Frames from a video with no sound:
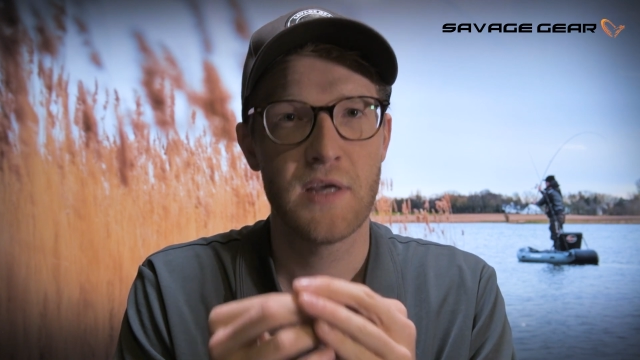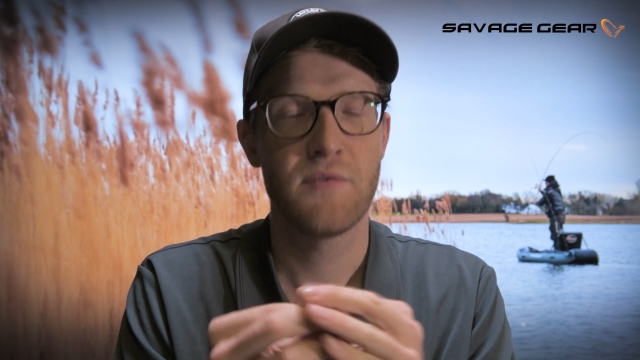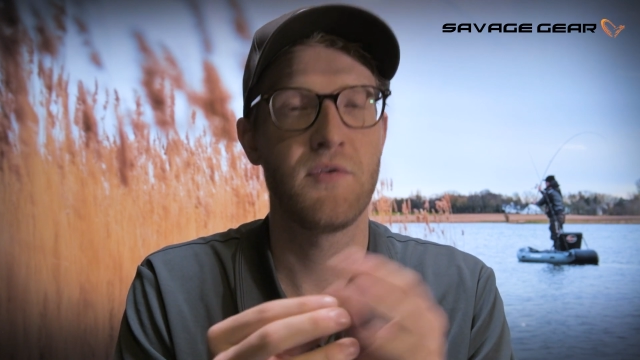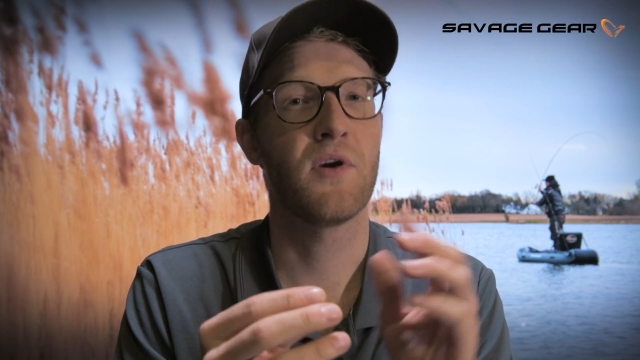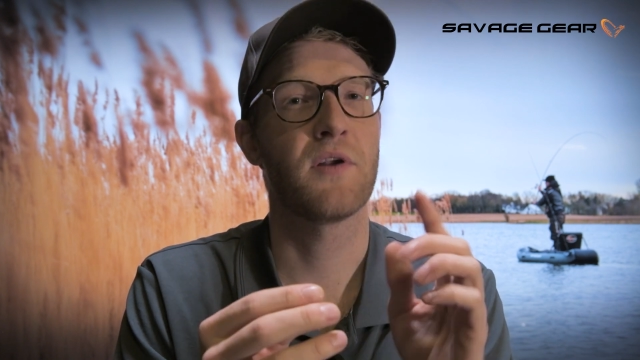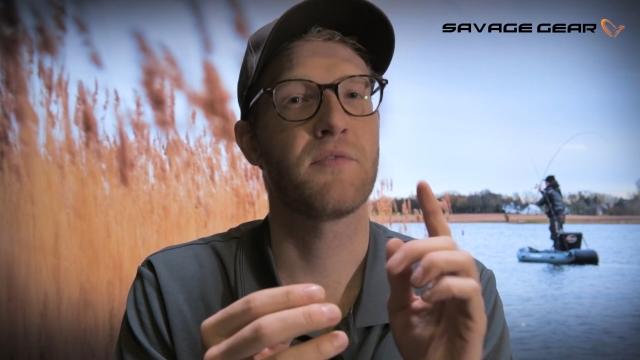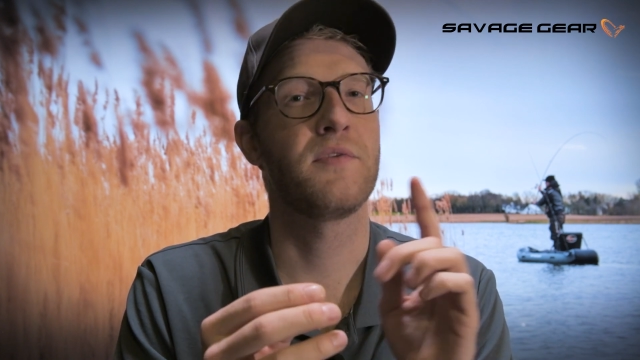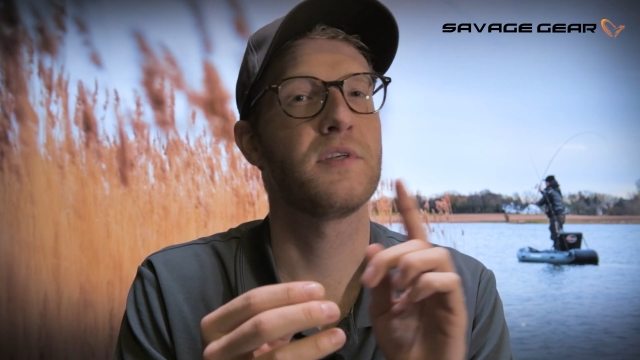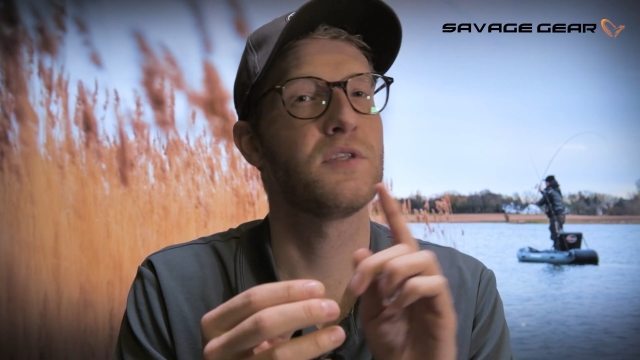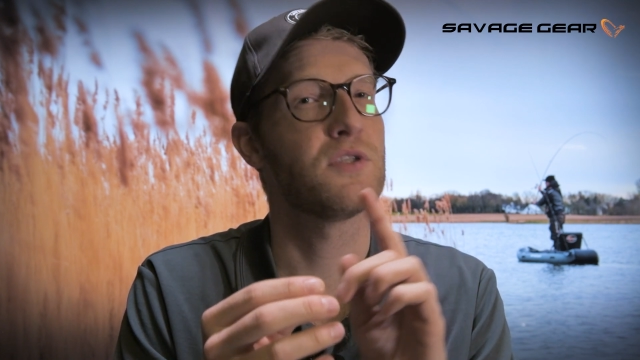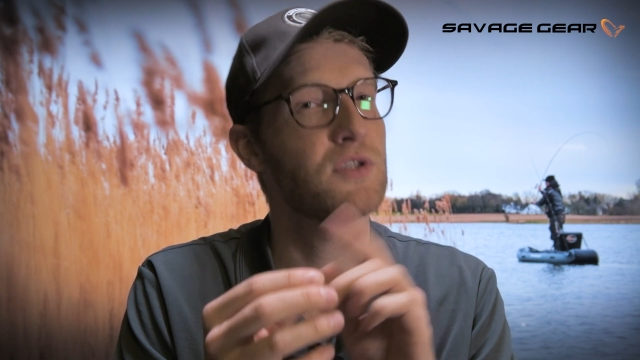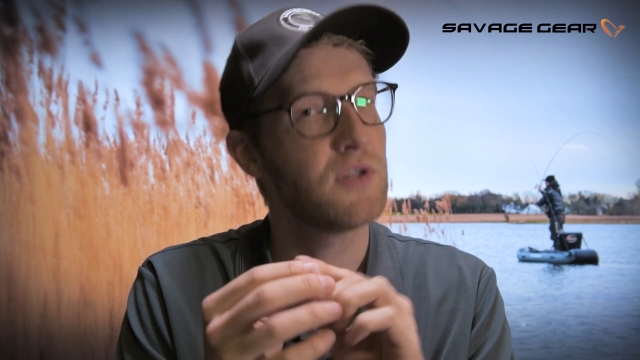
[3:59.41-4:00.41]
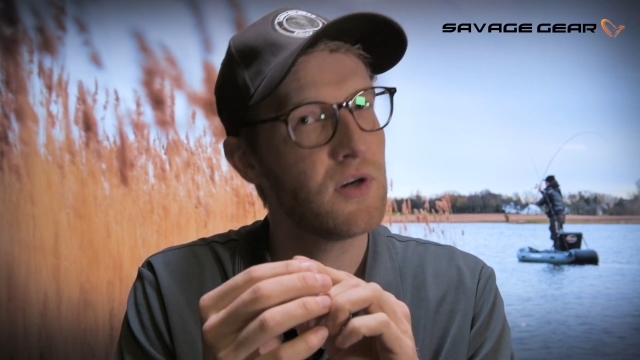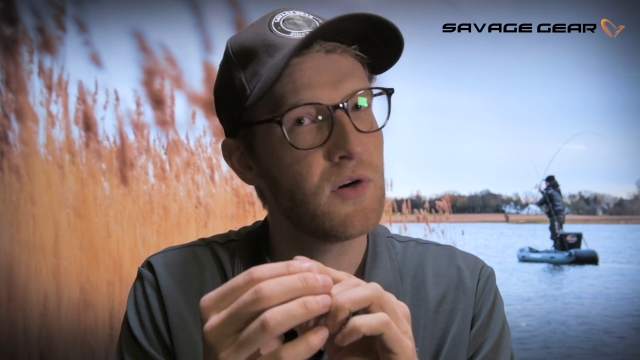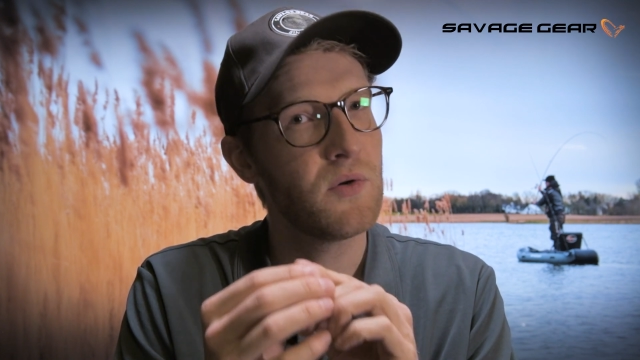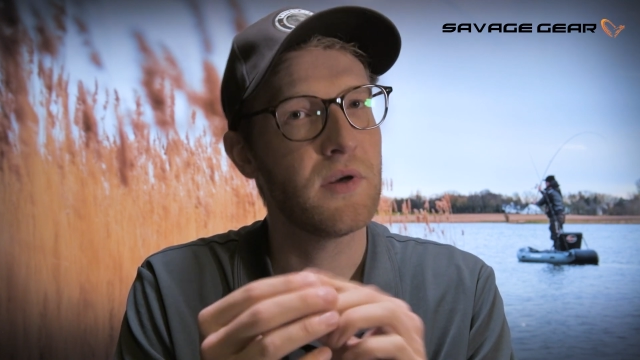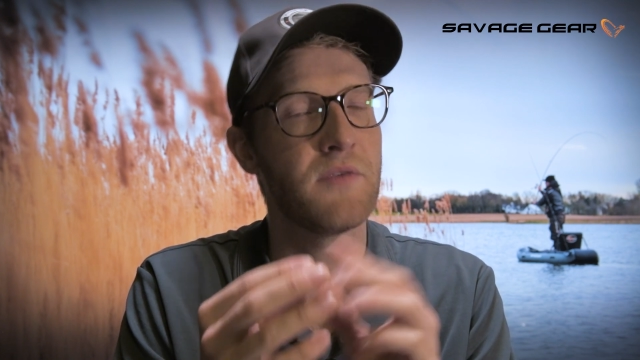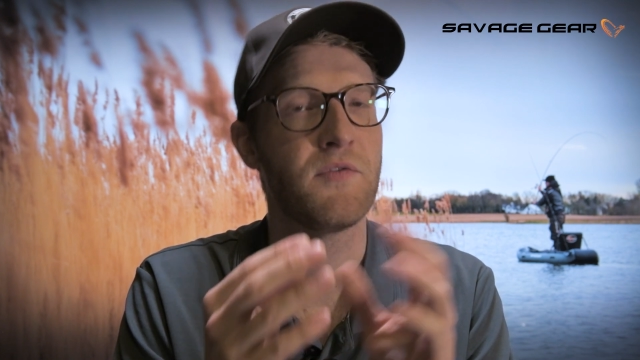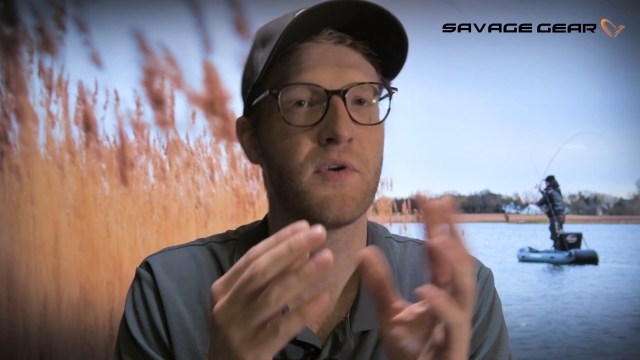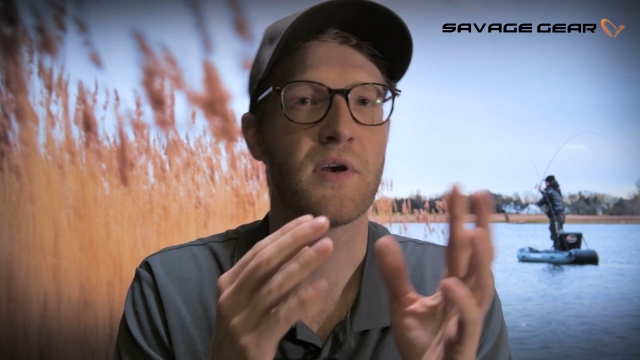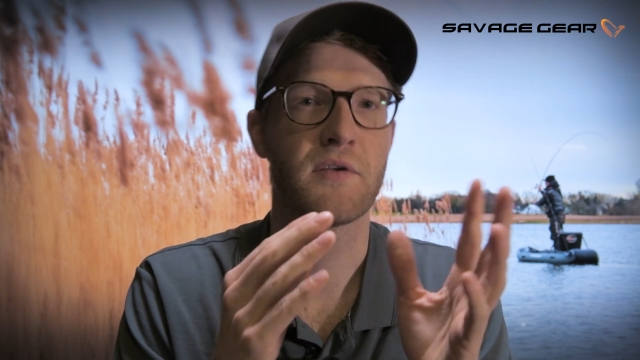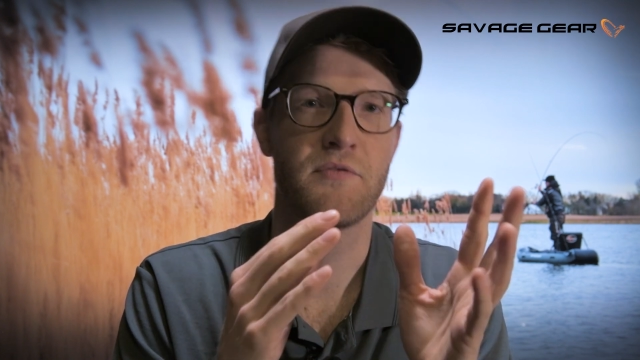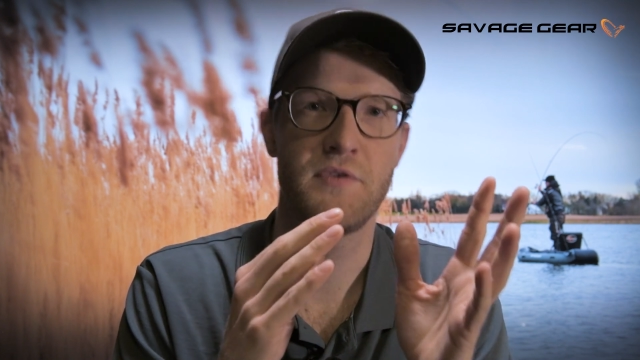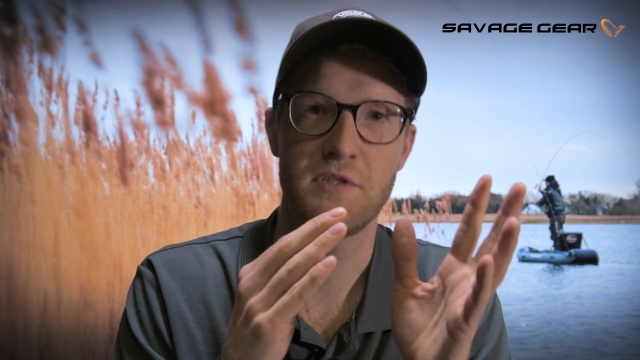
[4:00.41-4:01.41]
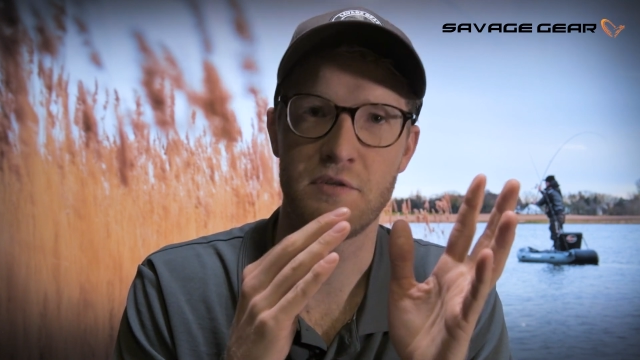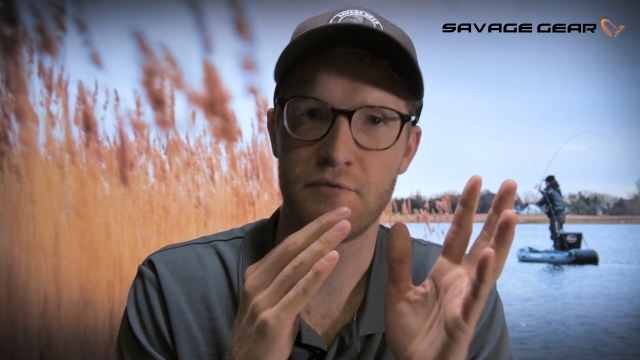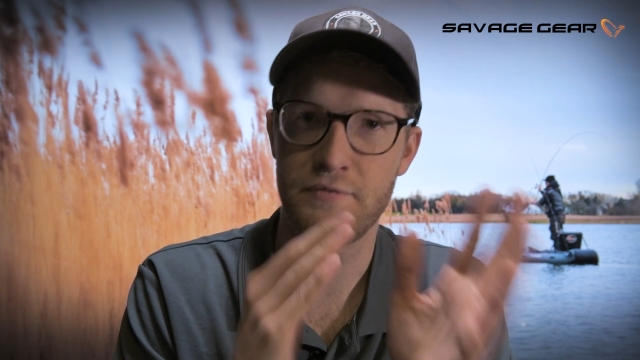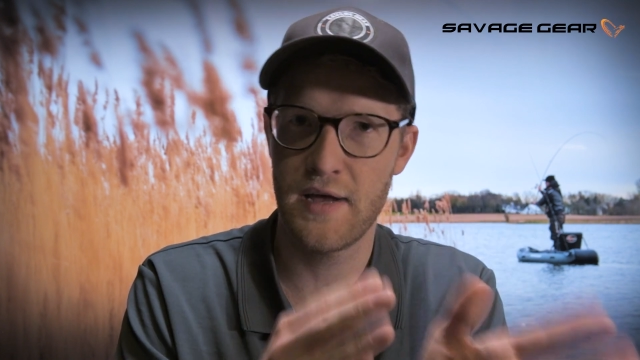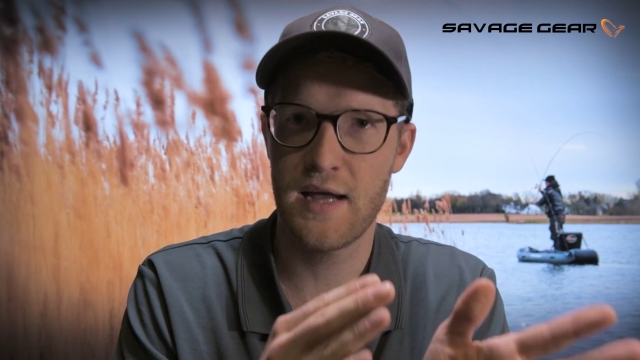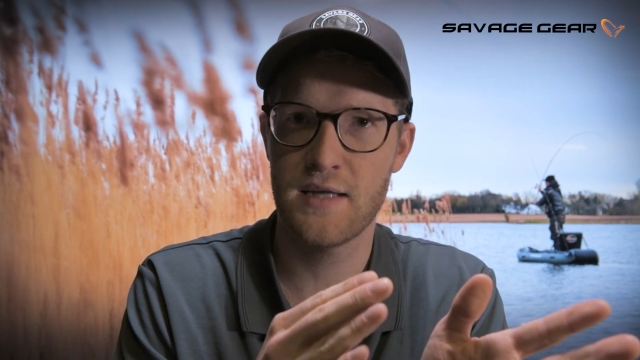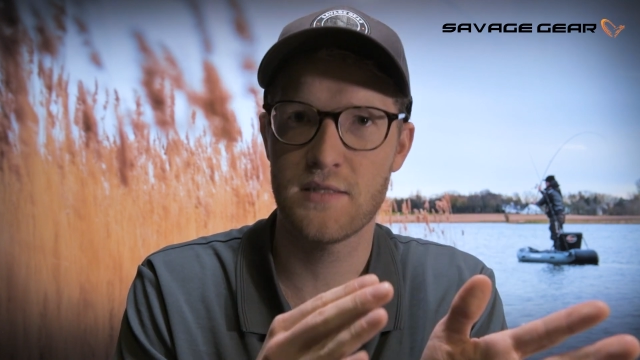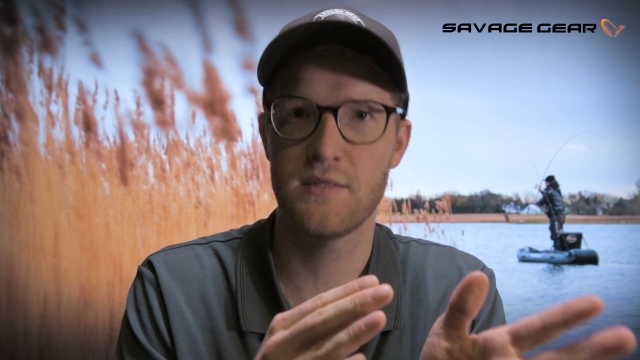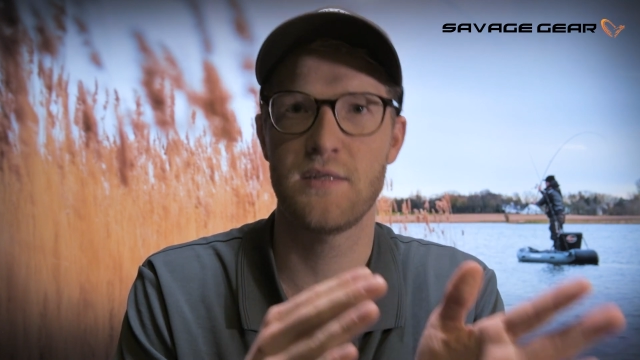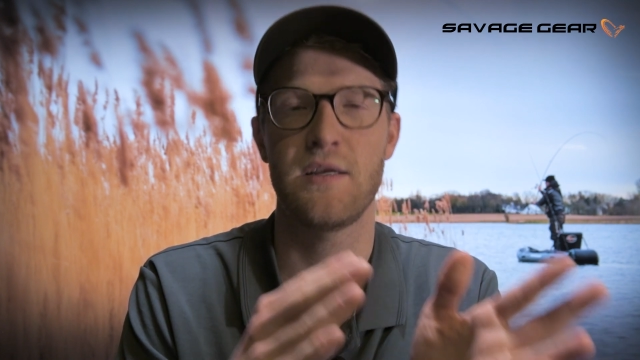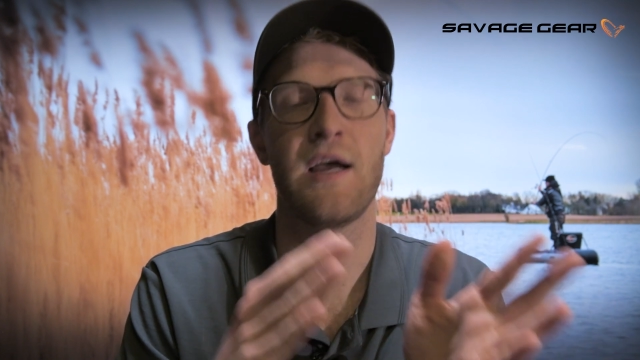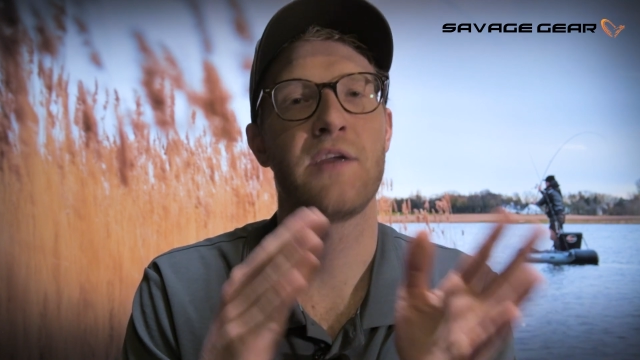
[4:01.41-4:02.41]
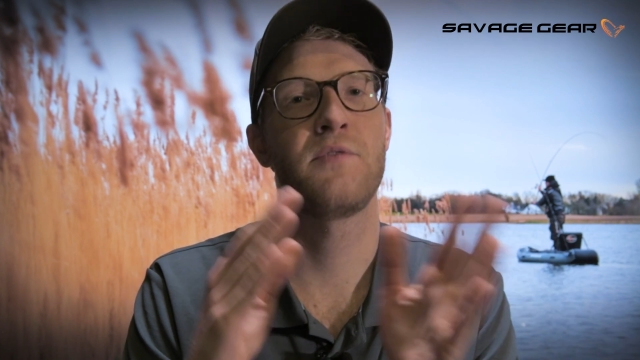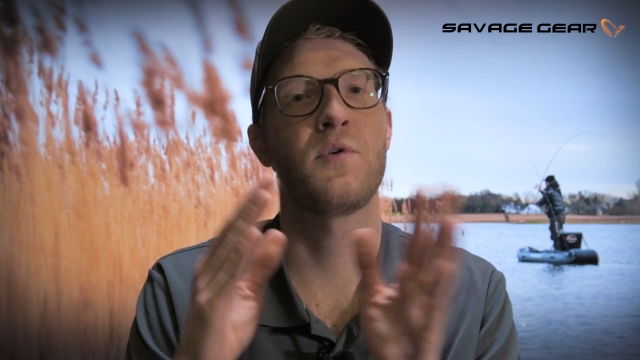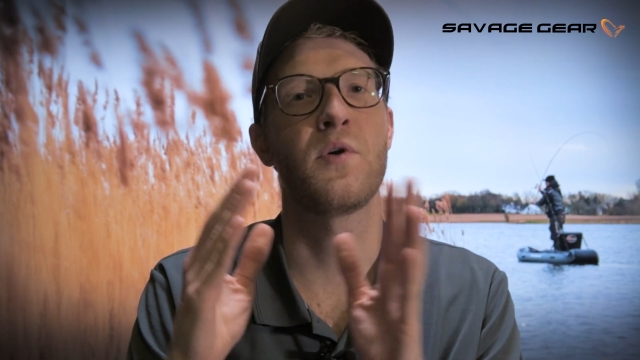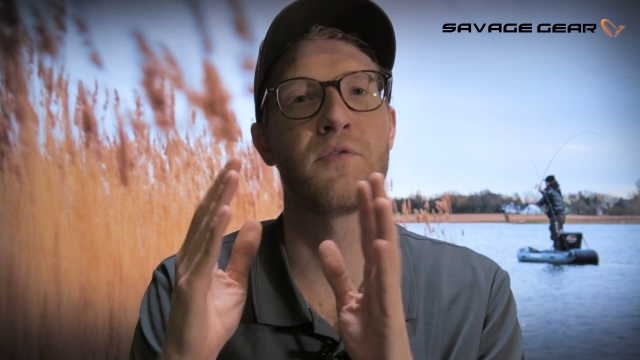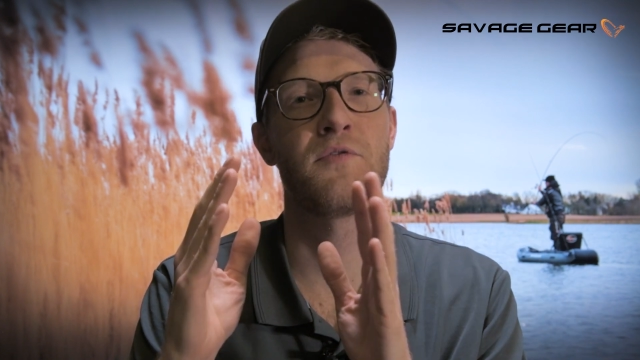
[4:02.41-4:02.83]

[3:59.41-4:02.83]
You're gonna fish it slow, if you're gonna fish it fast, are you gonna